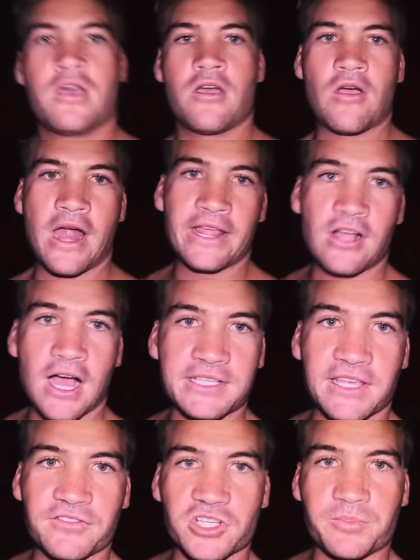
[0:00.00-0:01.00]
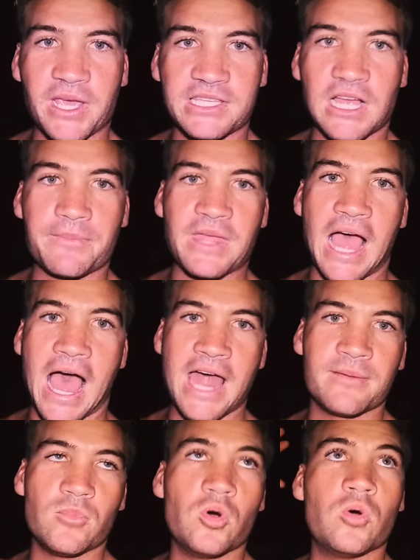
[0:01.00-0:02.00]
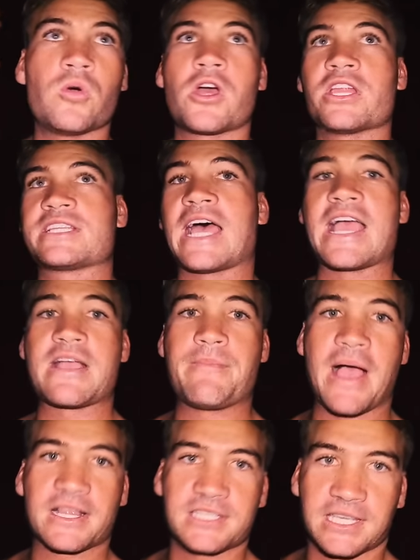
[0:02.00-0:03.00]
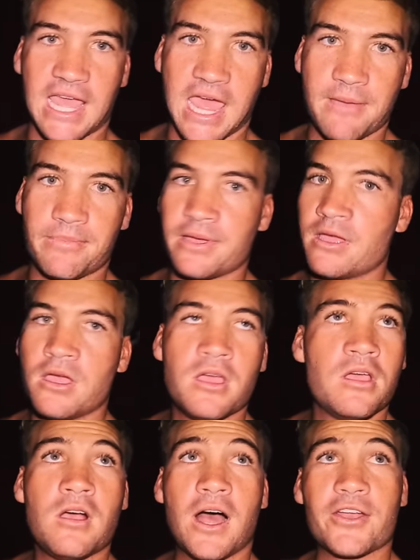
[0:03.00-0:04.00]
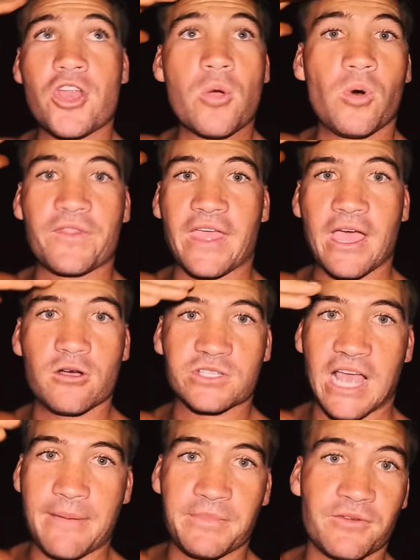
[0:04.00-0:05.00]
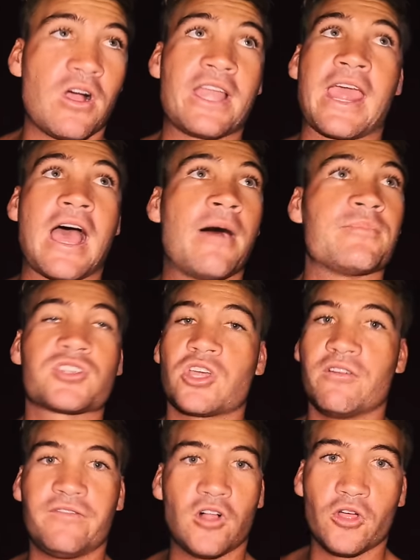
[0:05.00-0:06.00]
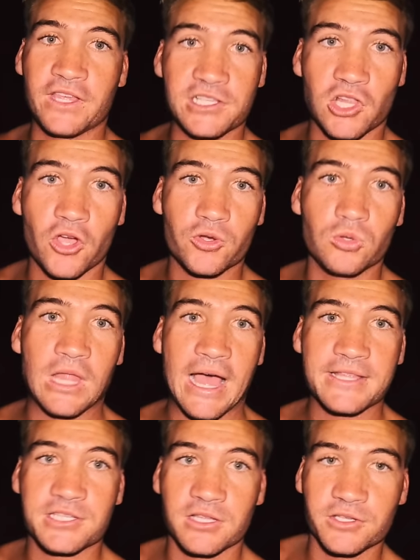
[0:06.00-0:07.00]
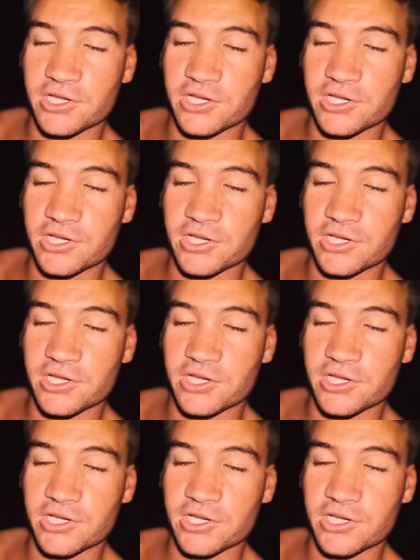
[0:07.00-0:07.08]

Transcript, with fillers: Alrighty, guys. They've just picked up that animal. We're going to take it back to camp. I don't know what the hell's happening right now. I'm just going to follow these local lads. Let's